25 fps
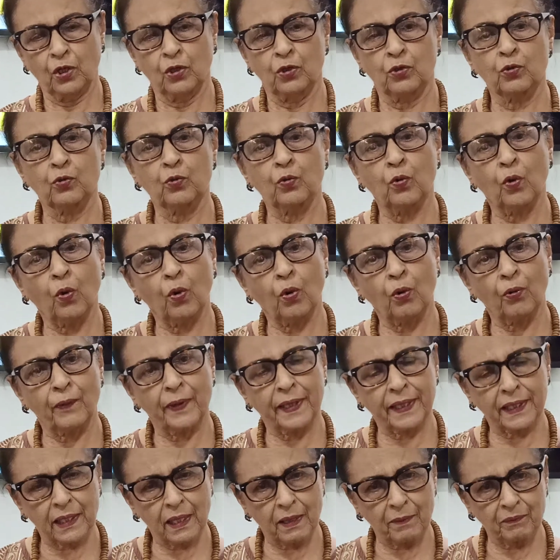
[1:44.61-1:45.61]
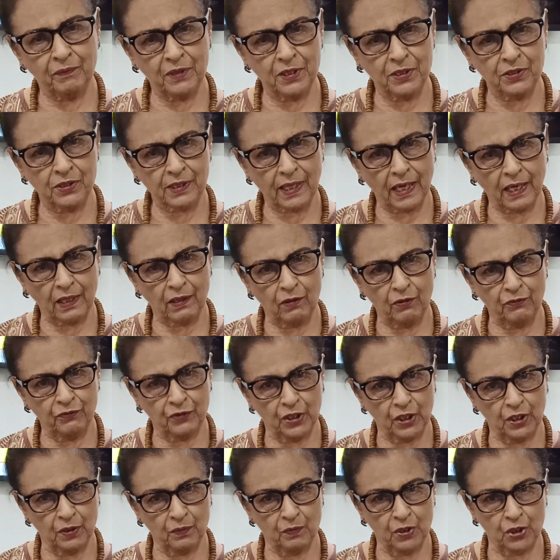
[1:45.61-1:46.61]
to overcome this kind of
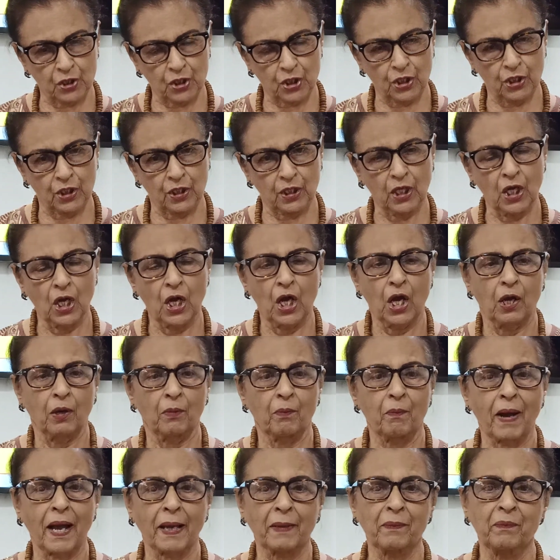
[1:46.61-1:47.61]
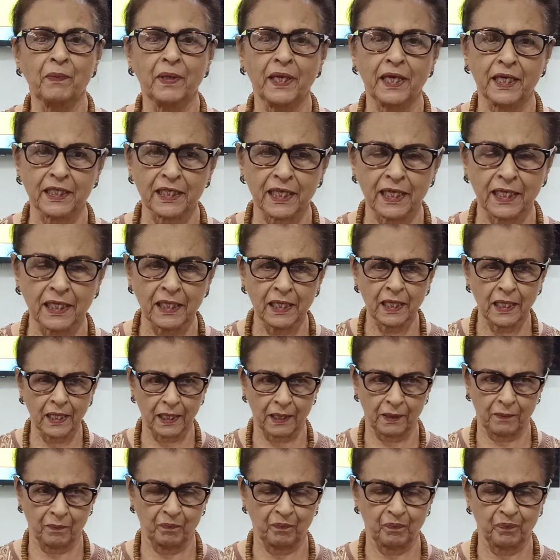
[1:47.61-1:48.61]
inhibition by making
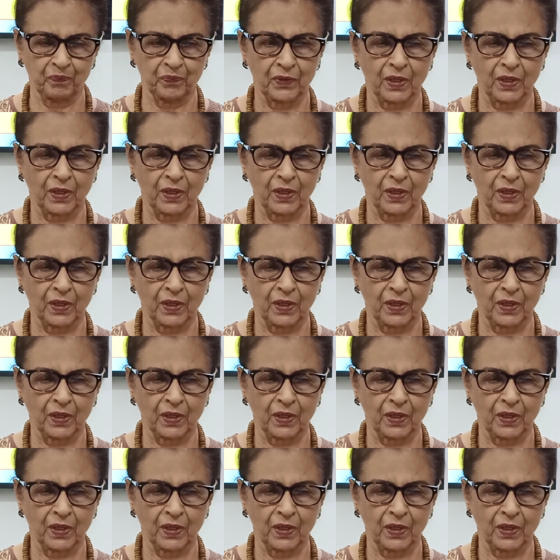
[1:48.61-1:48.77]
him